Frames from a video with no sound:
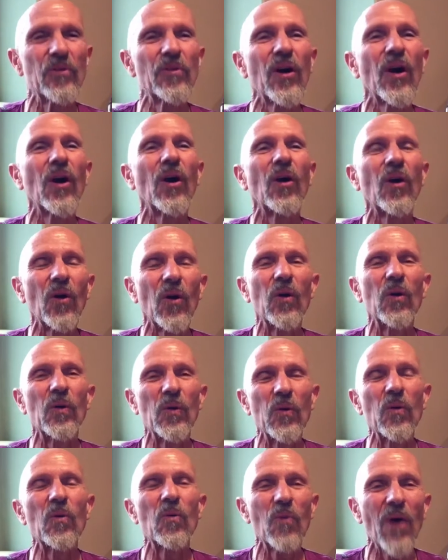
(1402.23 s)
the
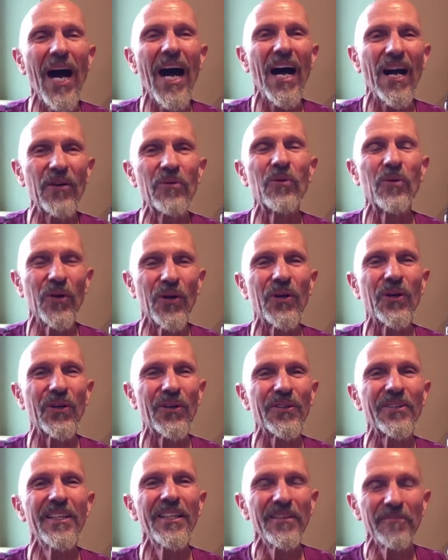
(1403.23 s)
whole wide world.